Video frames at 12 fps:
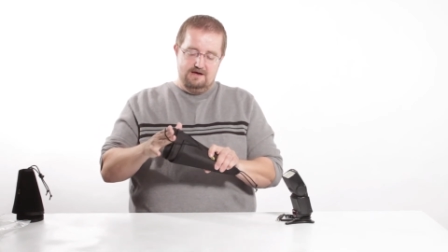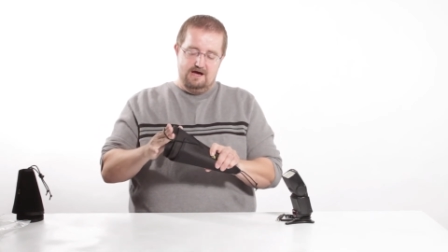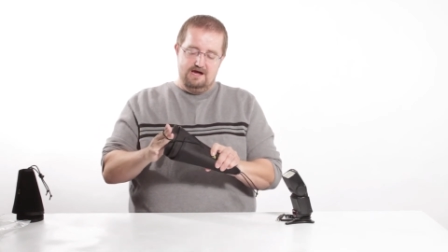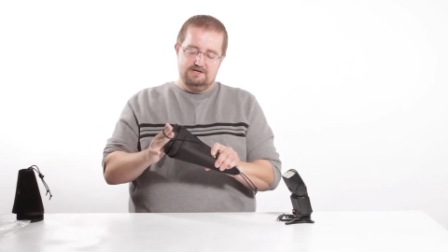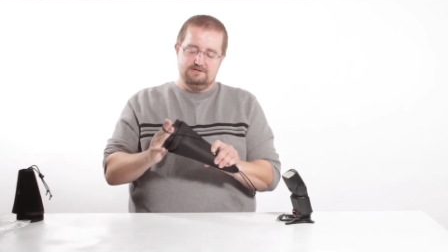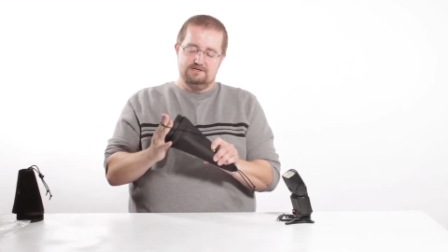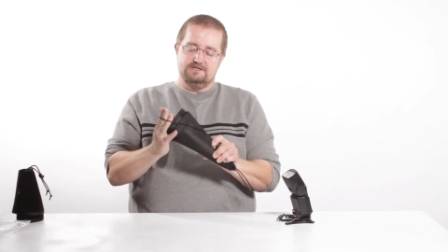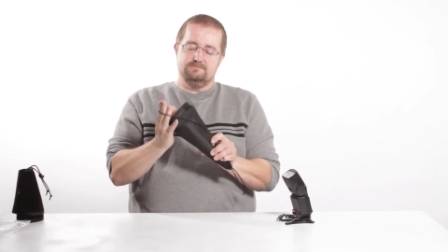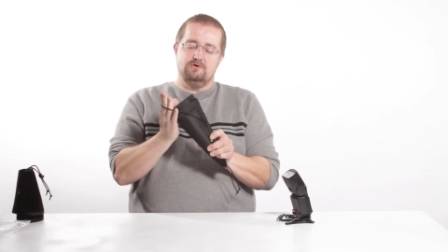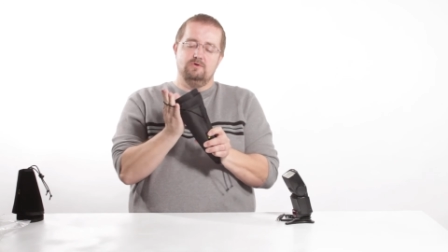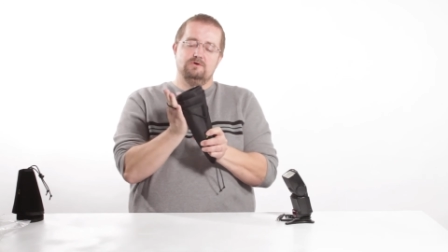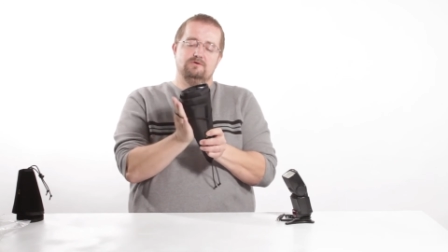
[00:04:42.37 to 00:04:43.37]
I usually just
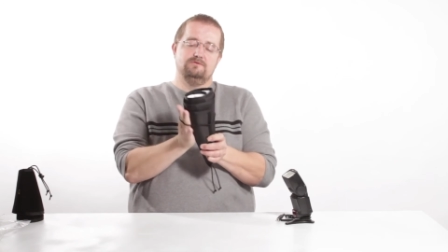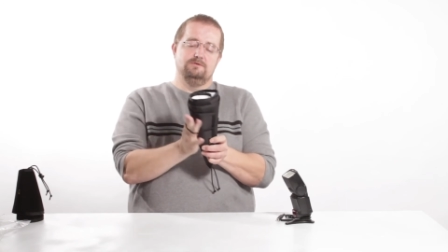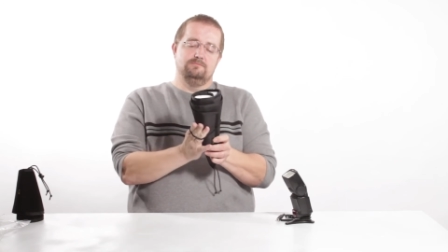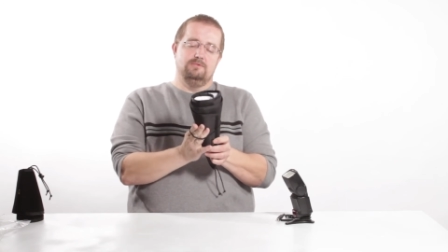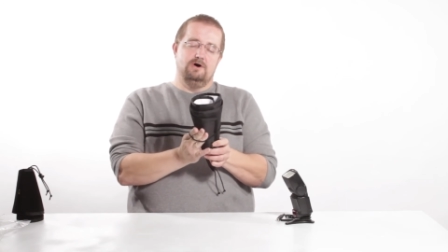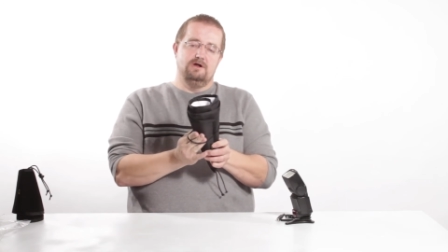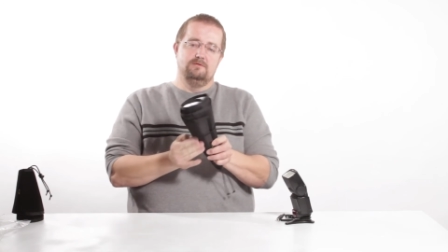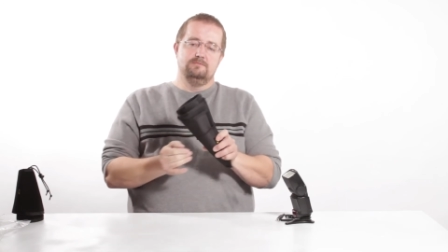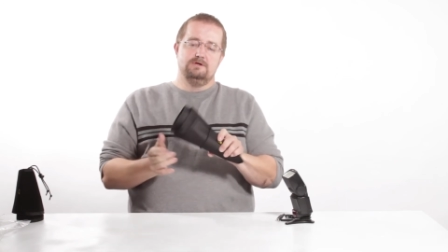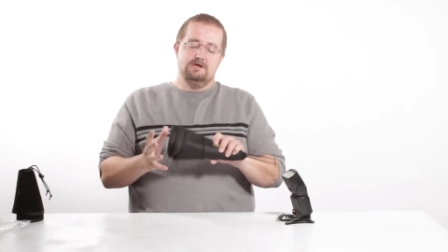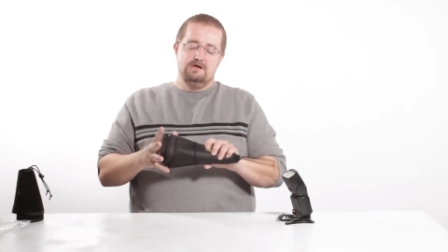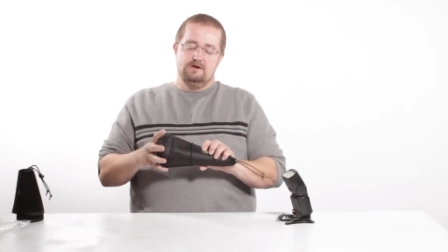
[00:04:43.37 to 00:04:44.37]
pull it over the bottom.
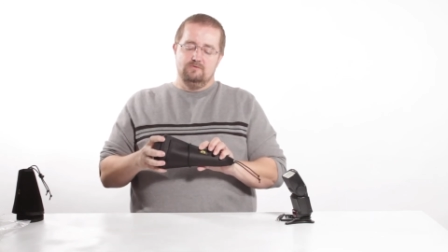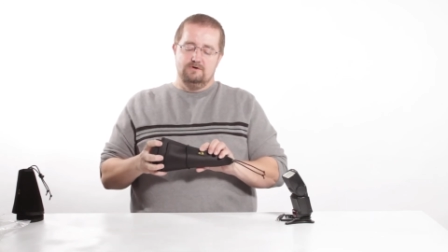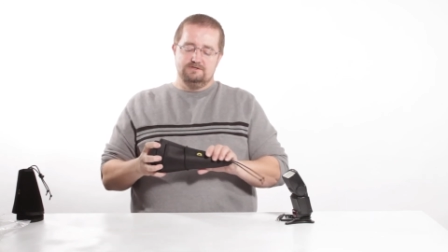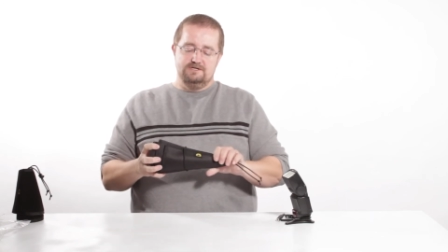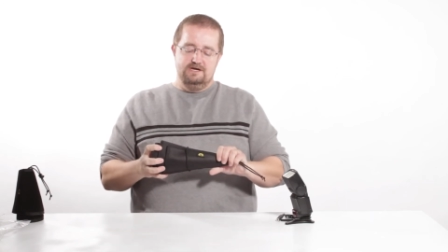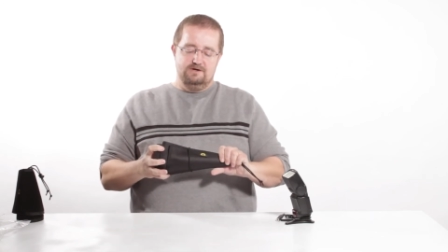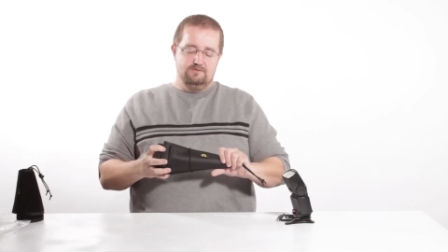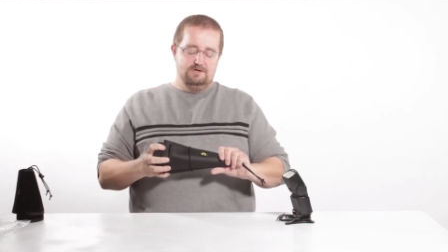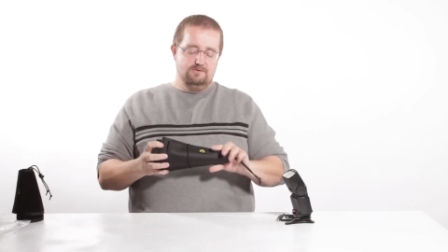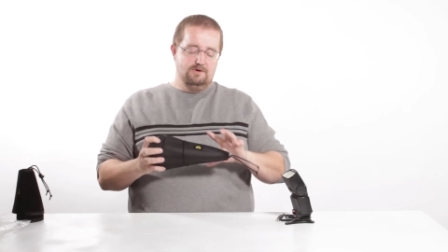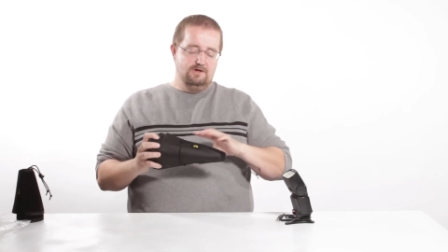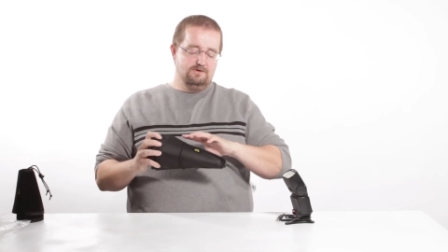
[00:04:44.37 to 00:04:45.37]
Works equally
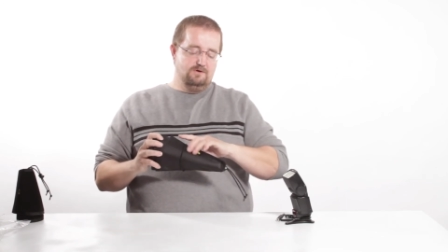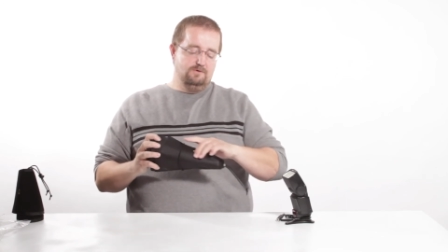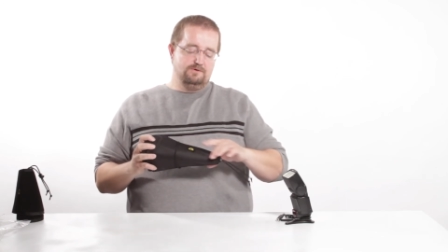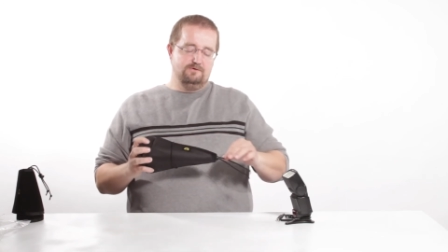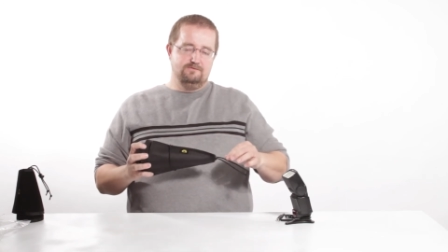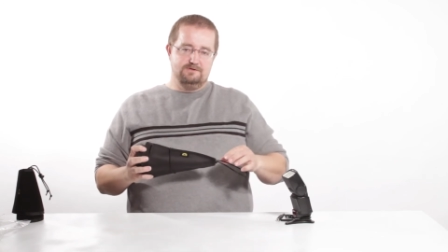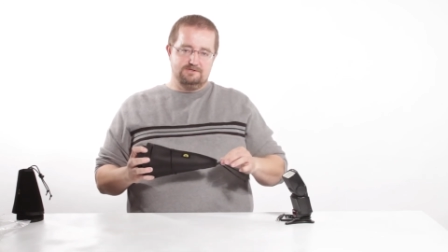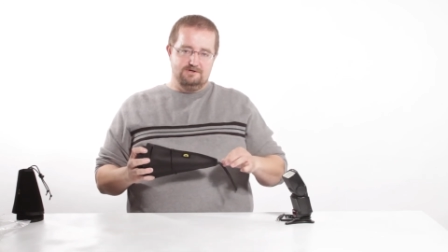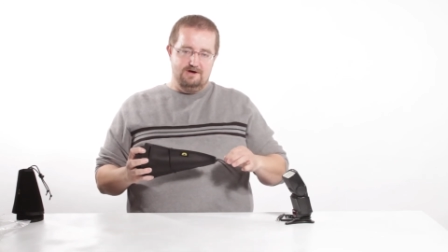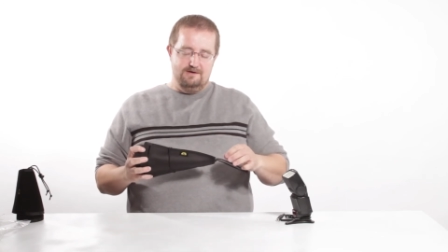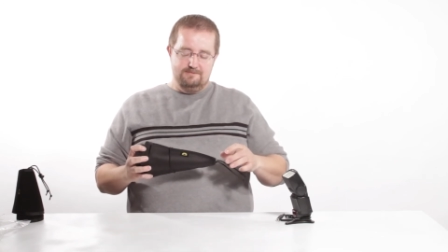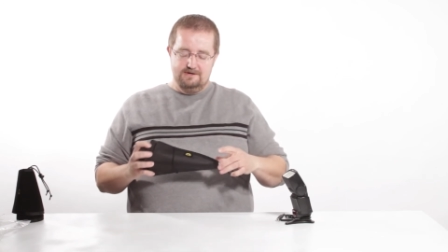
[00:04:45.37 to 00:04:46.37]
well going over the
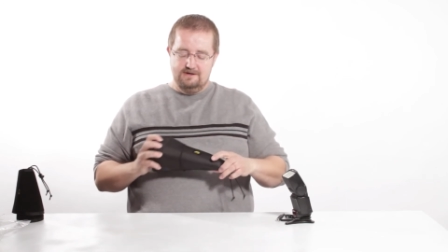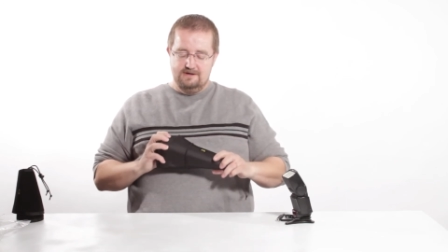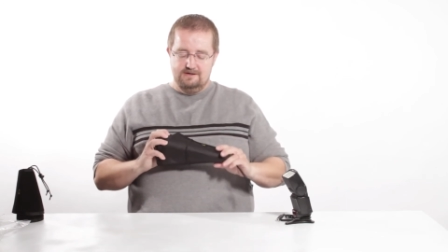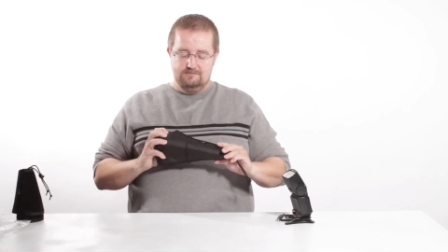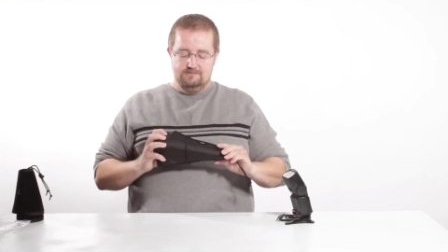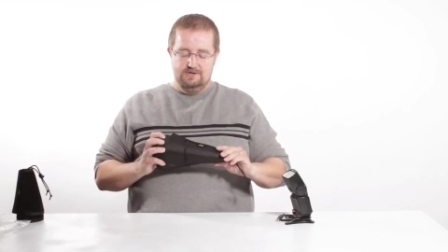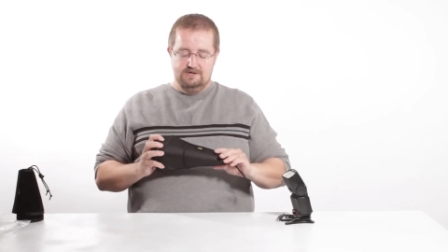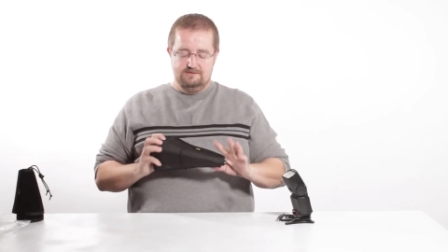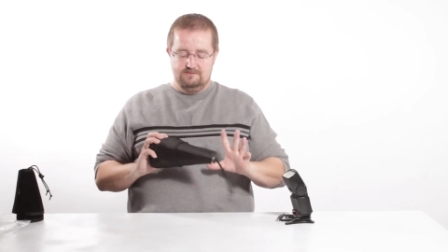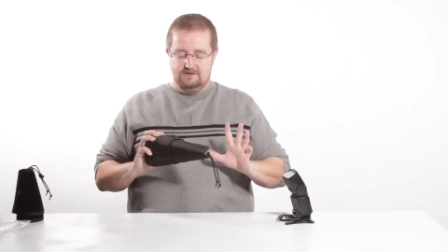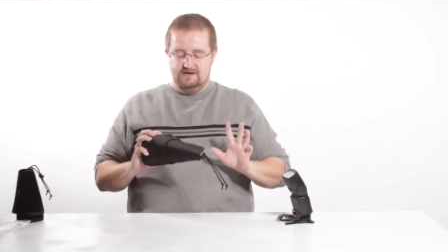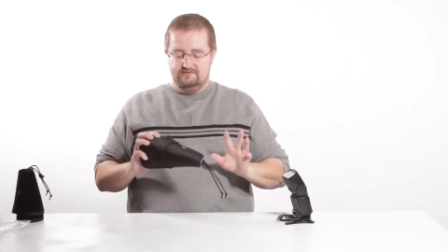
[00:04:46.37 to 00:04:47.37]
top, but
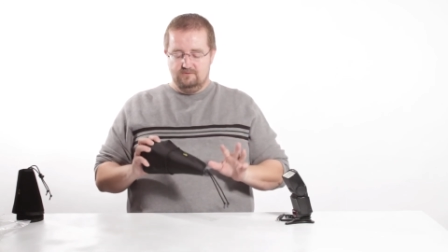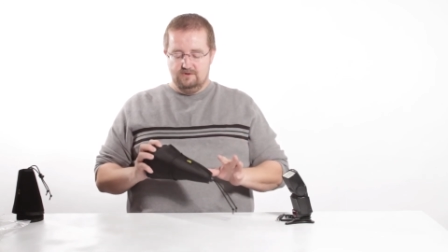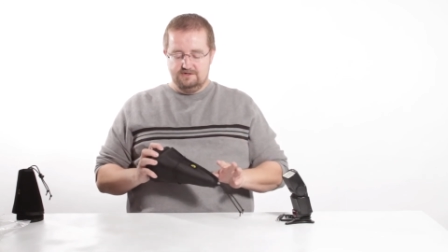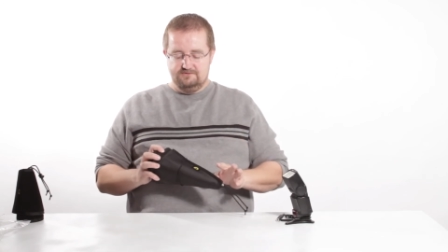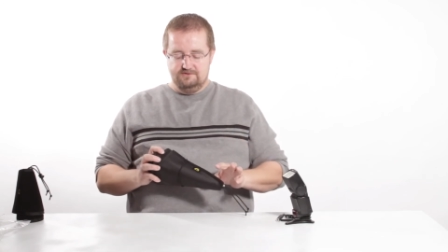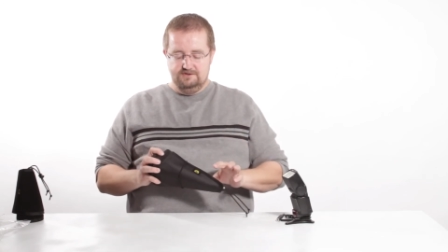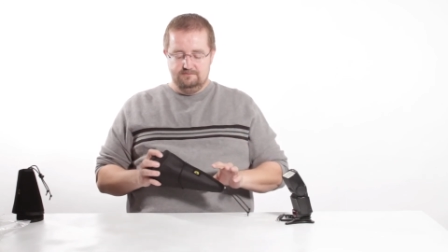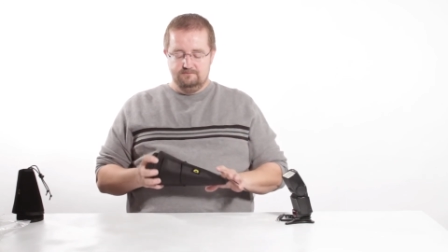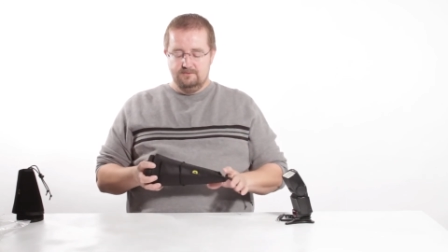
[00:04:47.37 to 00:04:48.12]
whatever works for you.